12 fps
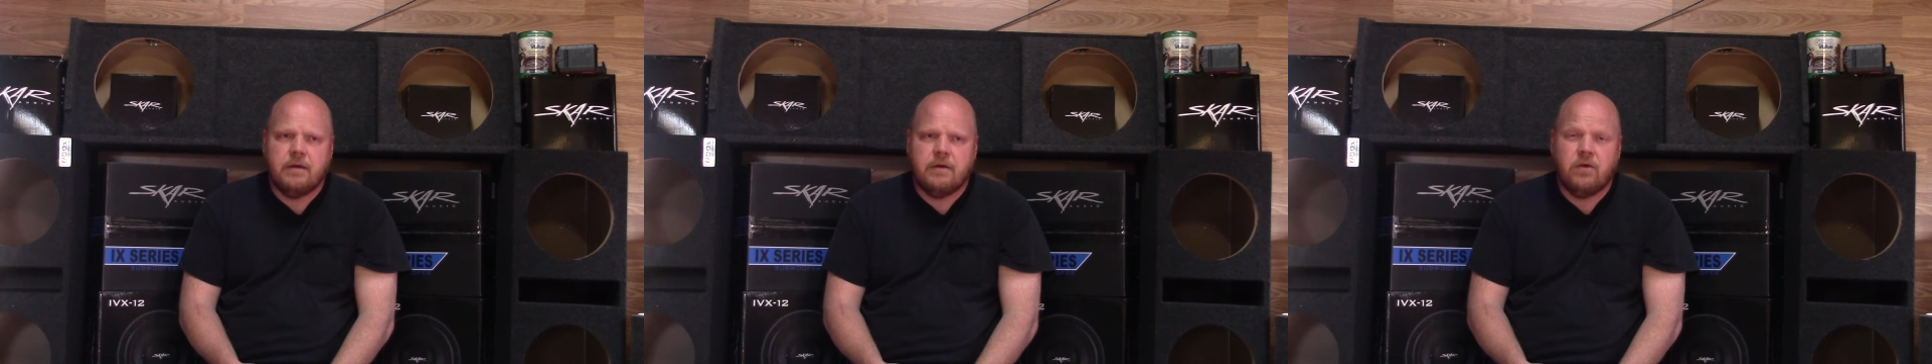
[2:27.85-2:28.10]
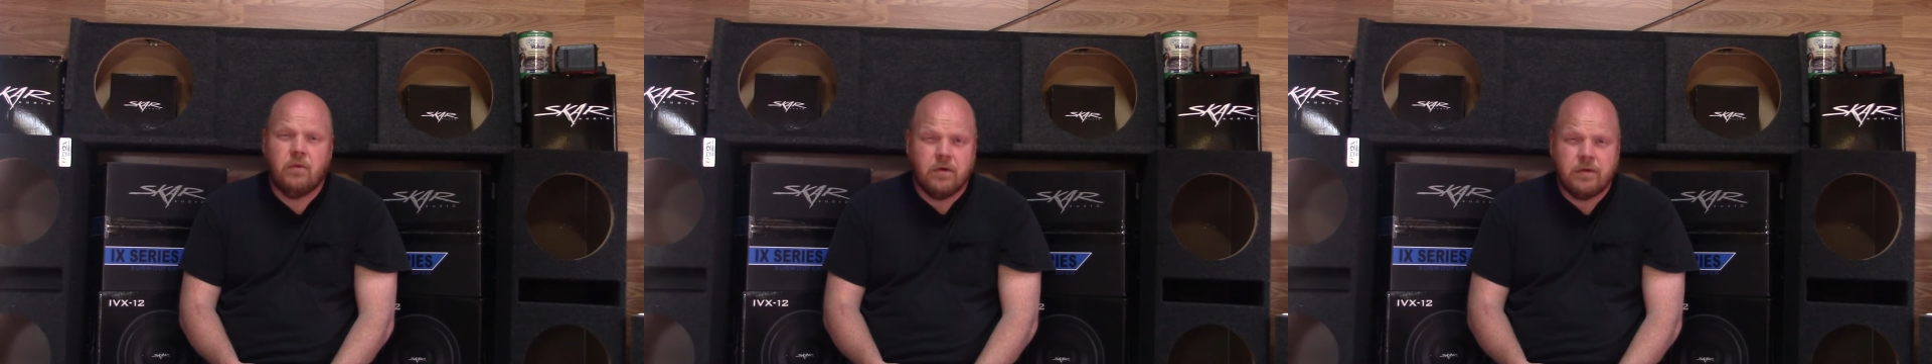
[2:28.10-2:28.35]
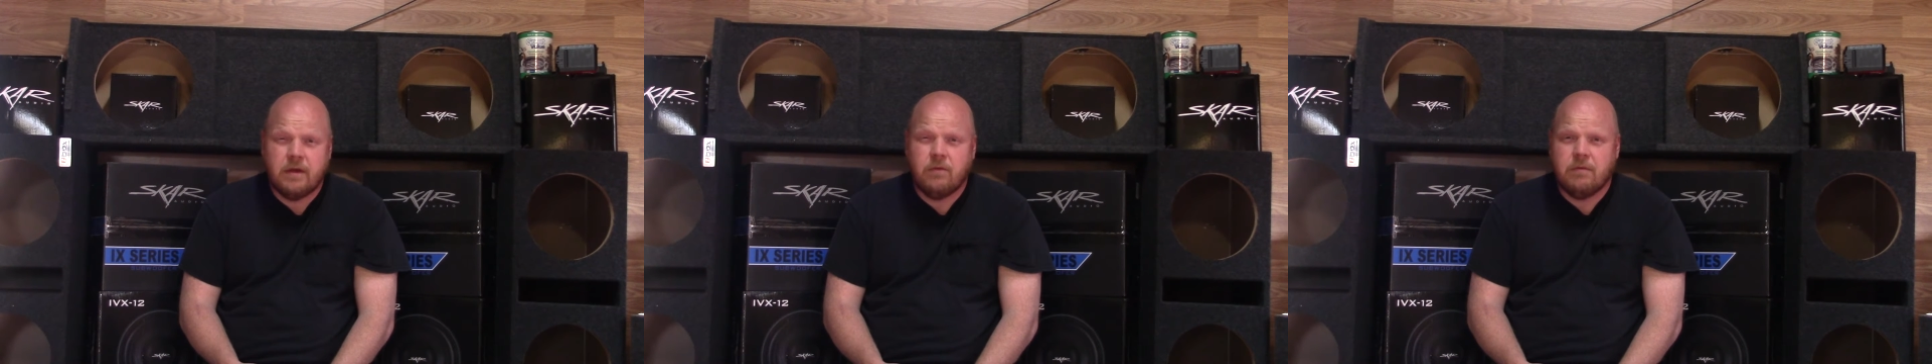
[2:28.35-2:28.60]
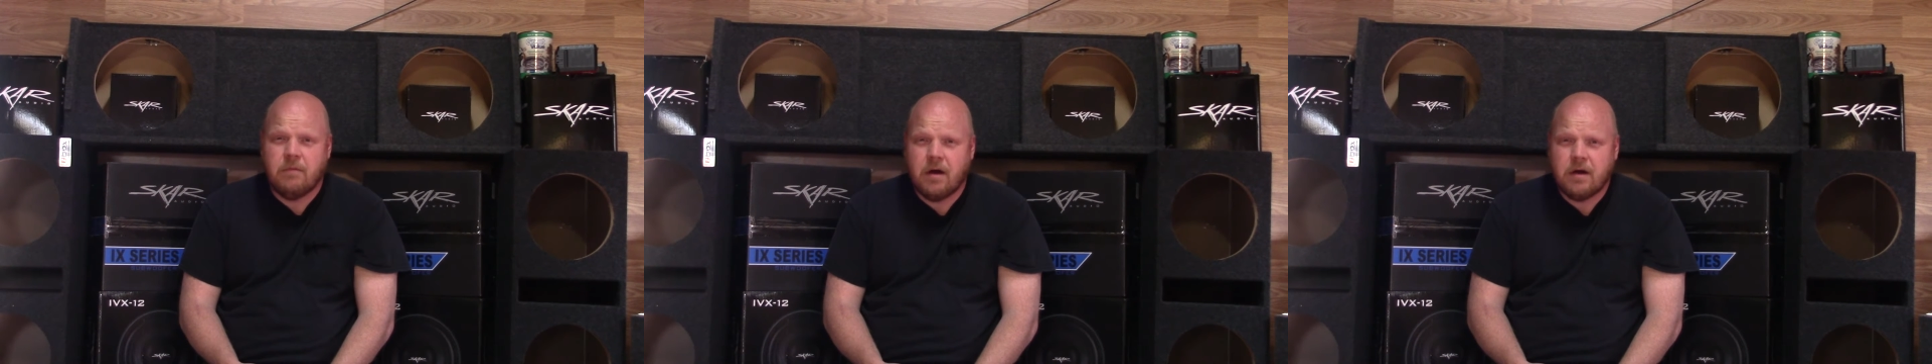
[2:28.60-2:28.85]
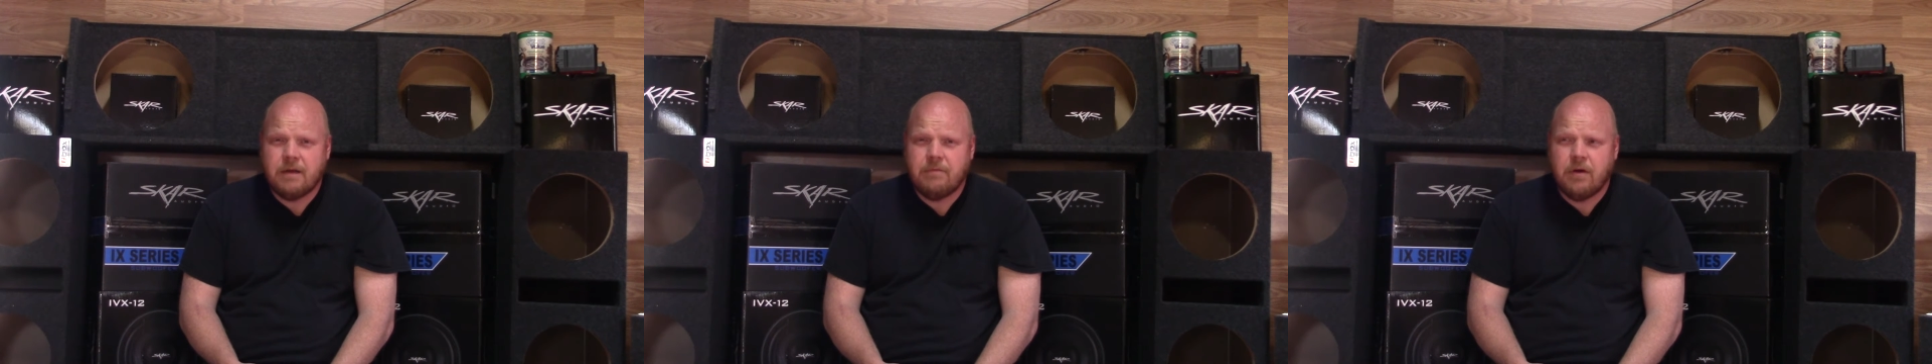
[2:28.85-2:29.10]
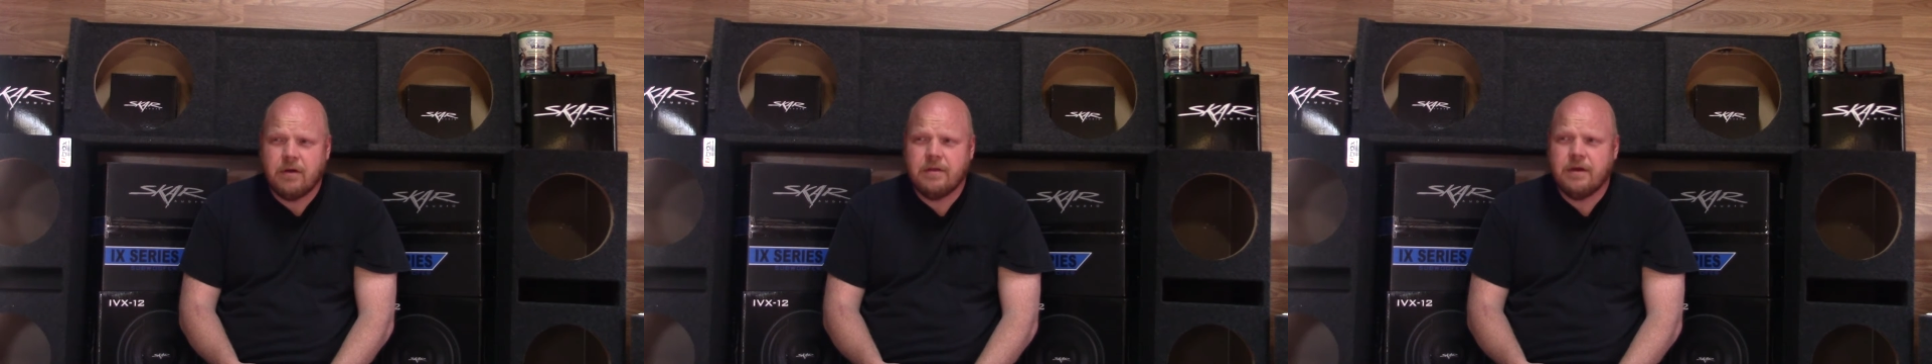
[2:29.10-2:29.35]
you will see remodeling
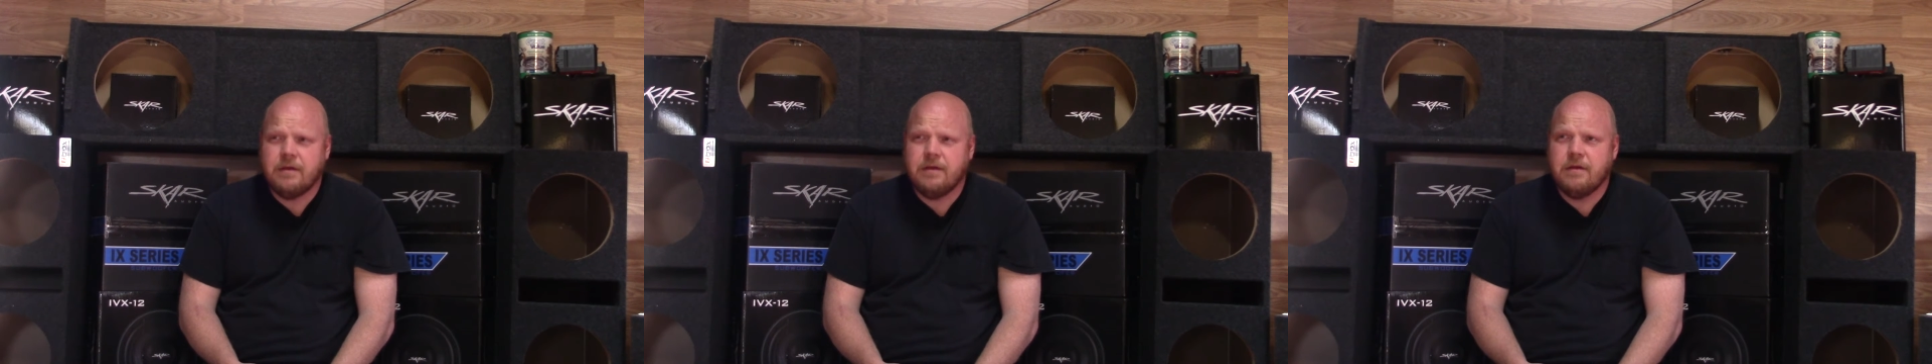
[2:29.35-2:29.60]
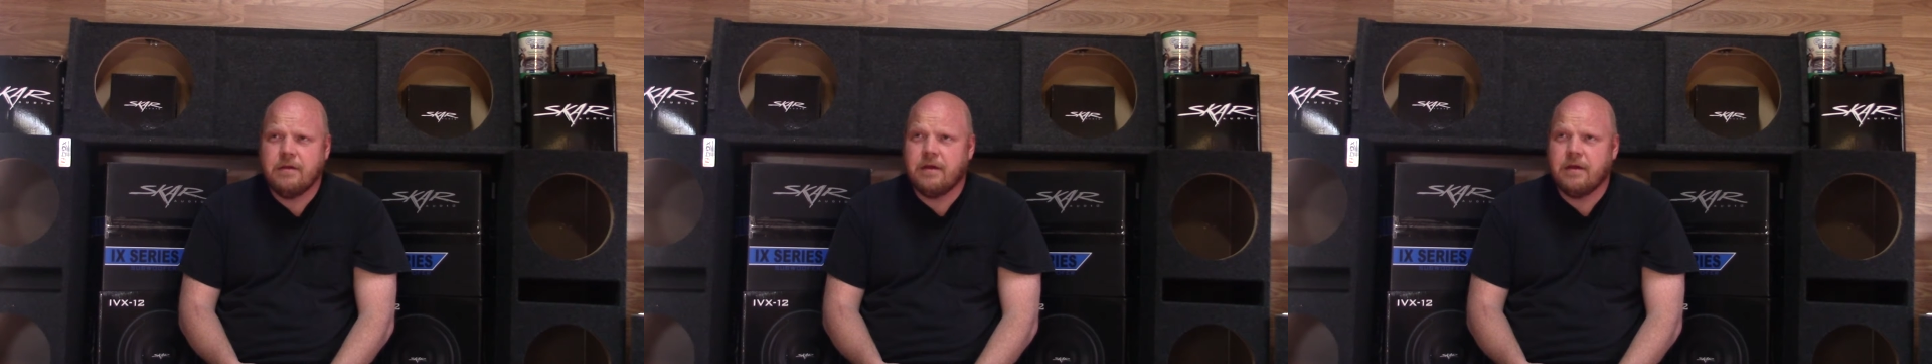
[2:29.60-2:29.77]
processes.